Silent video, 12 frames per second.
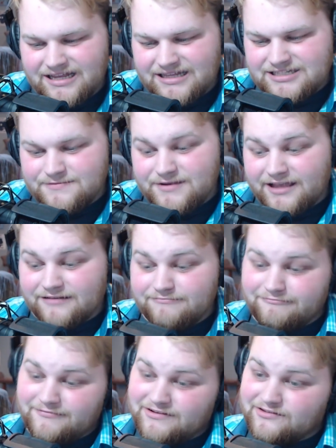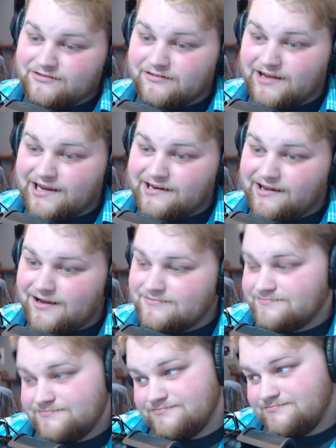like, this is a good idea.
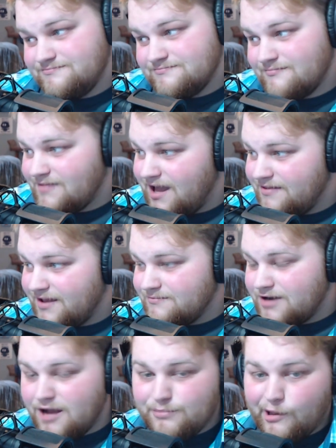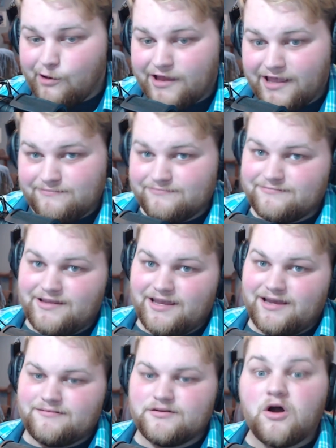I think I'm going to upload it. Yeah,
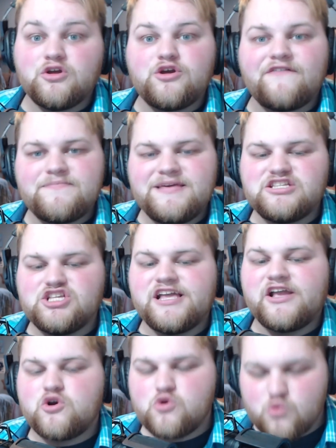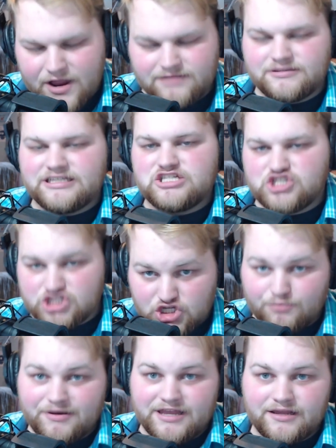no, you have to be incredibly
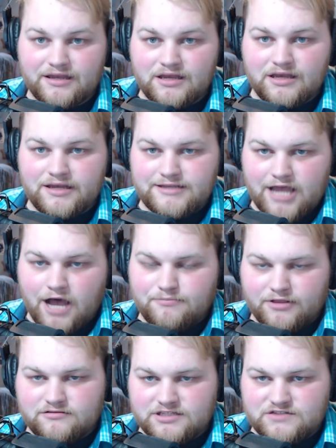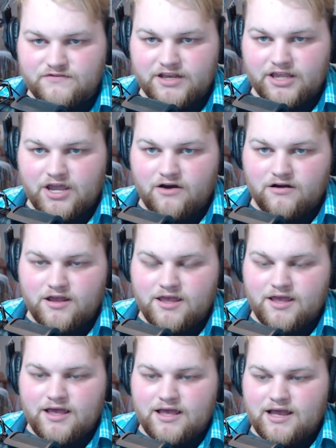stupid to upload this video.
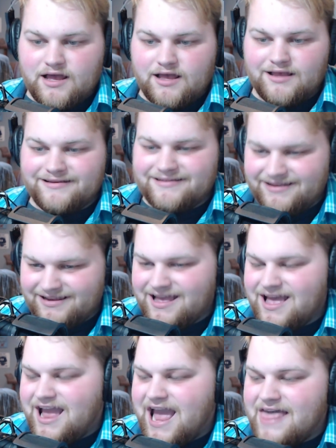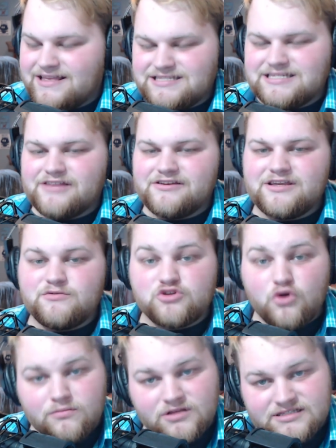And this is another thing with
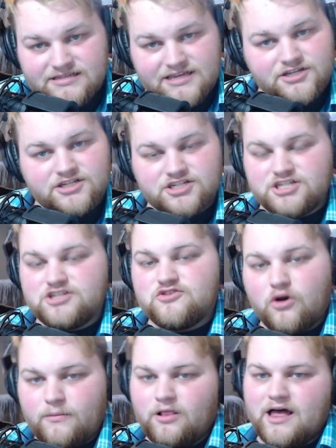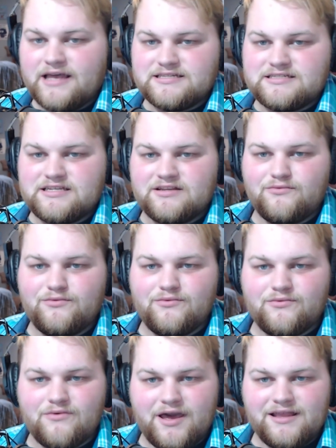normalization. She normalized it,
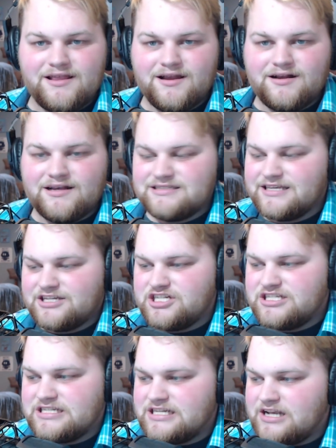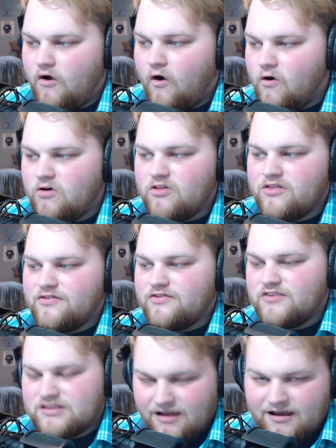right? It's like she did it all the
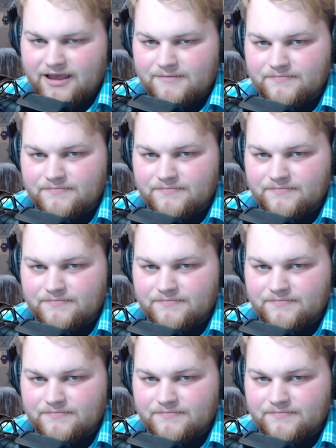time.